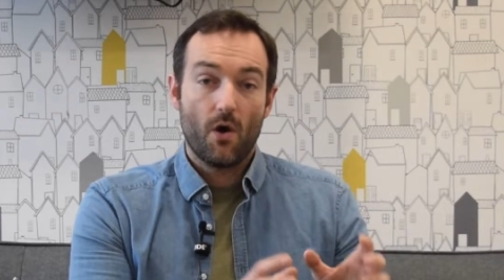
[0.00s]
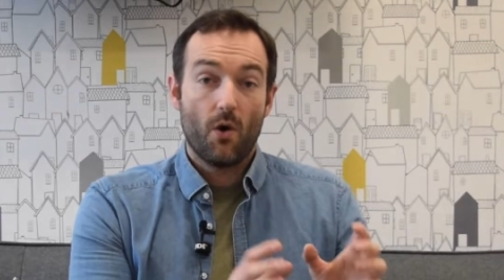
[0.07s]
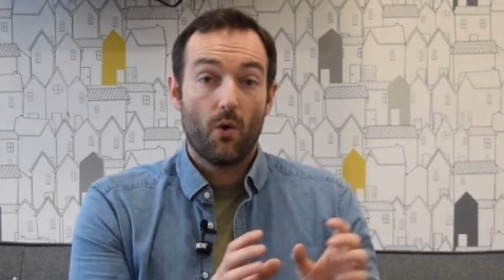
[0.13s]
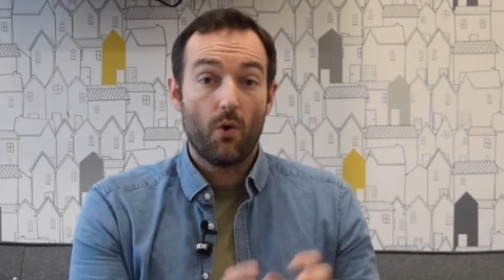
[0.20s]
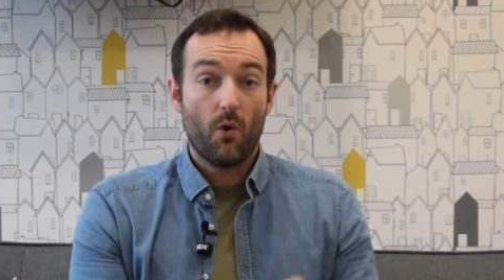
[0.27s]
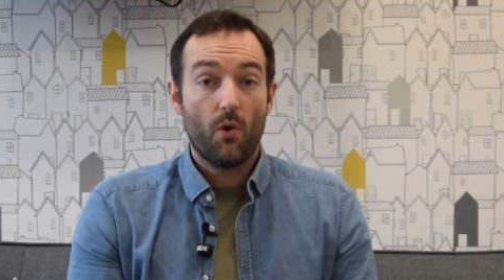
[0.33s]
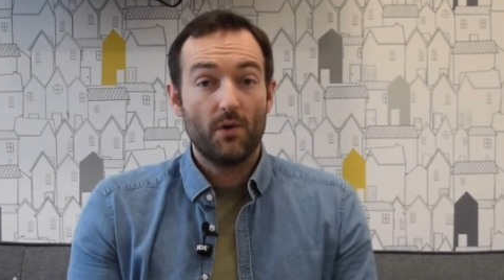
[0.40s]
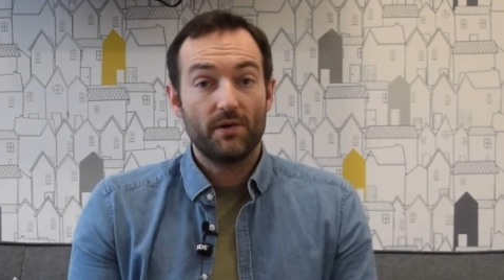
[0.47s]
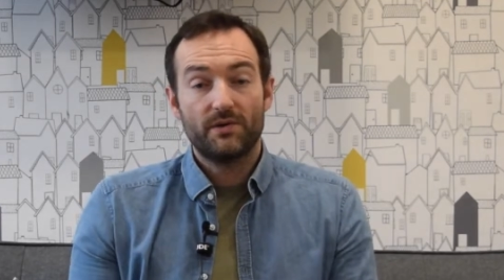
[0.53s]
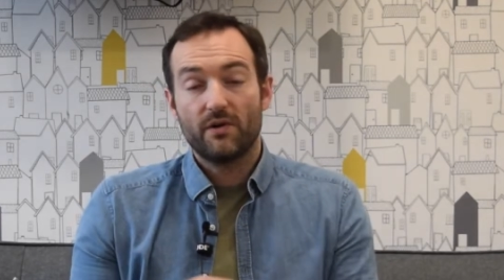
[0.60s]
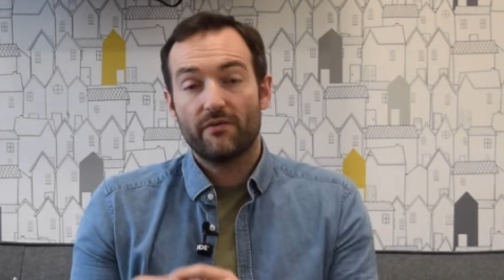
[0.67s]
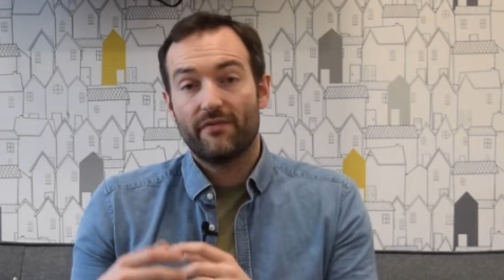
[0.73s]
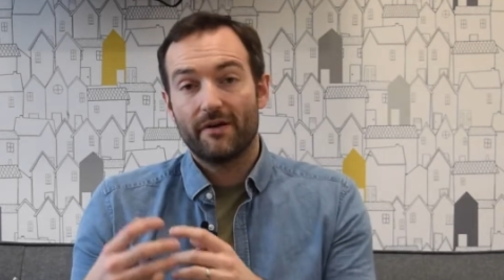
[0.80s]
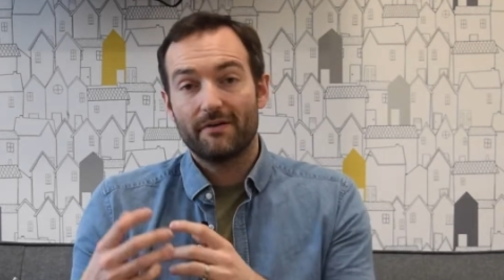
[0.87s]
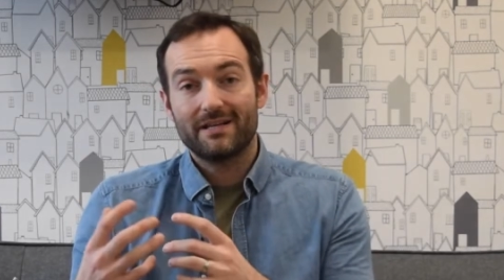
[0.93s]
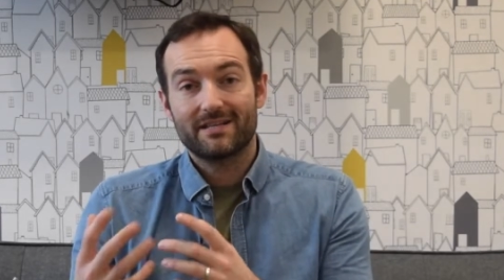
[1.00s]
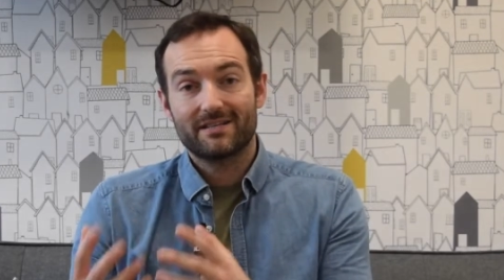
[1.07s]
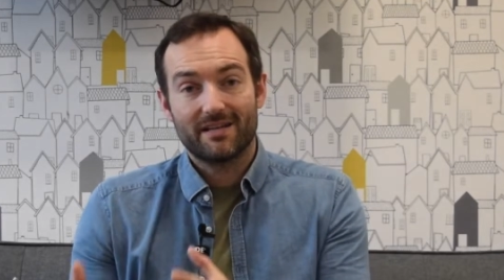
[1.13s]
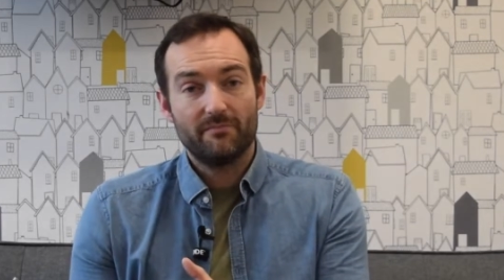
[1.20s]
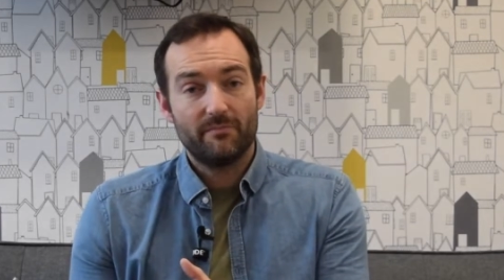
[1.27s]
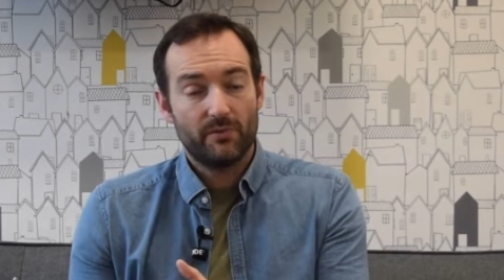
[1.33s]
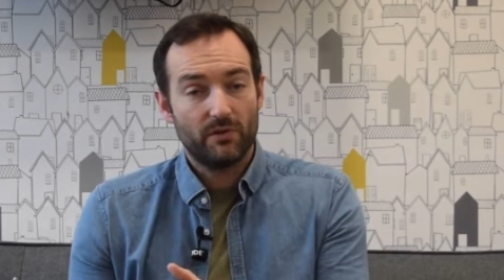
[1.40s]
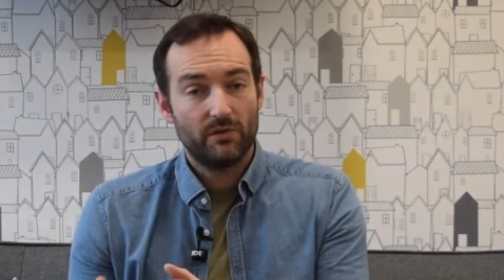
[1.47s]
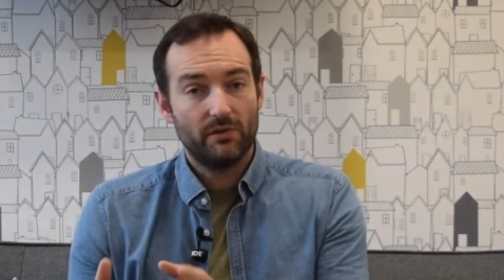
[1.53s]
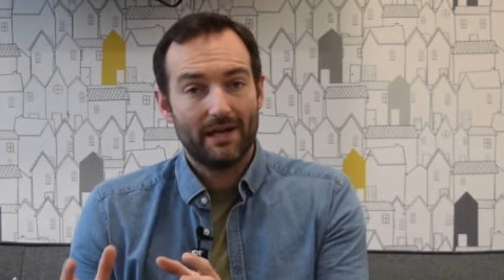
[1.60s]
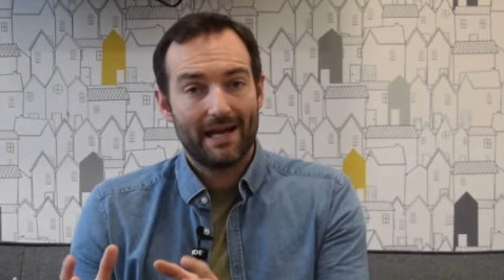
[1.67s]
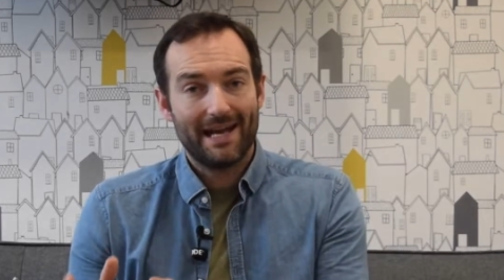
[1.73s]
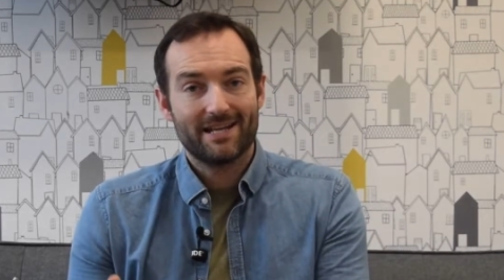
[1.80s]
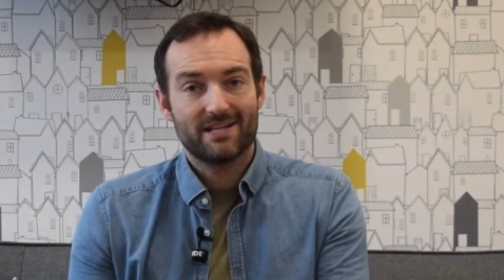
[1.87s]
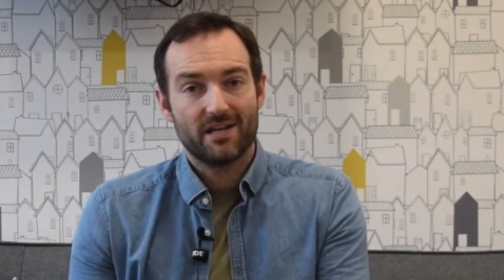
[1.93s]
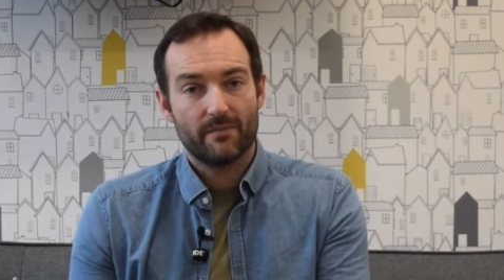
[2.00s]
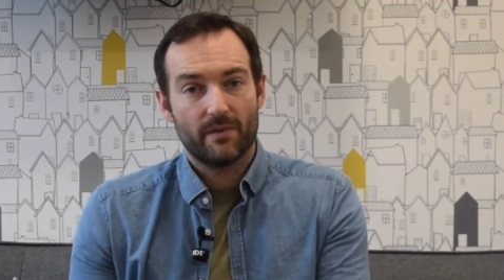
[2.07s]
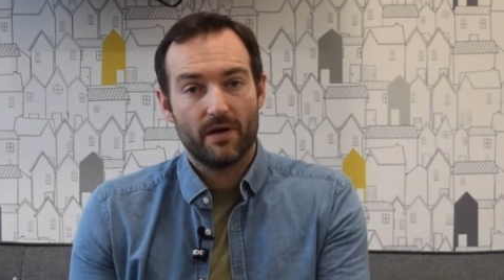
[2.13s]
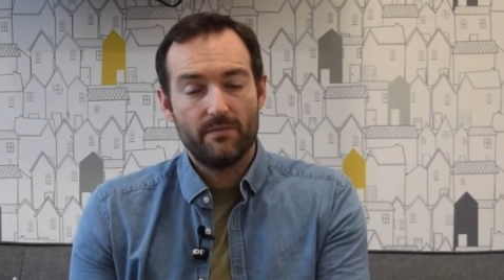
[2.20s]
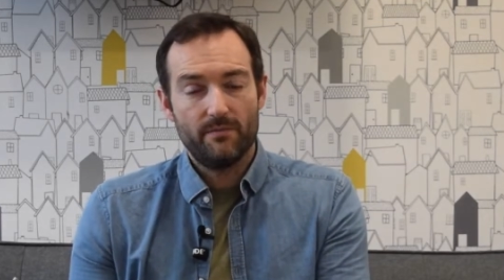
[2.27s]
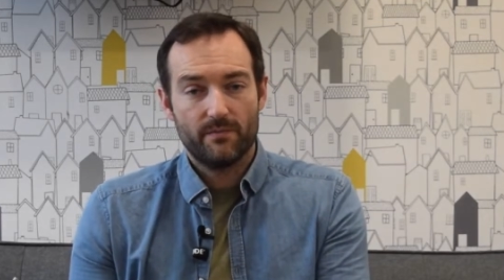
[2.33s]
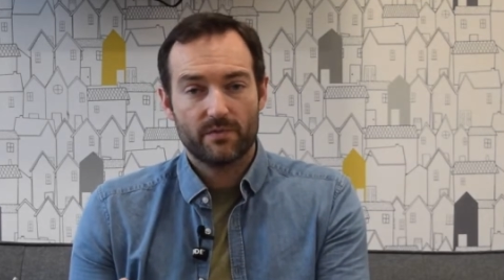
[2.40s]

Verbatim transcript: Or you do a very simple HMO,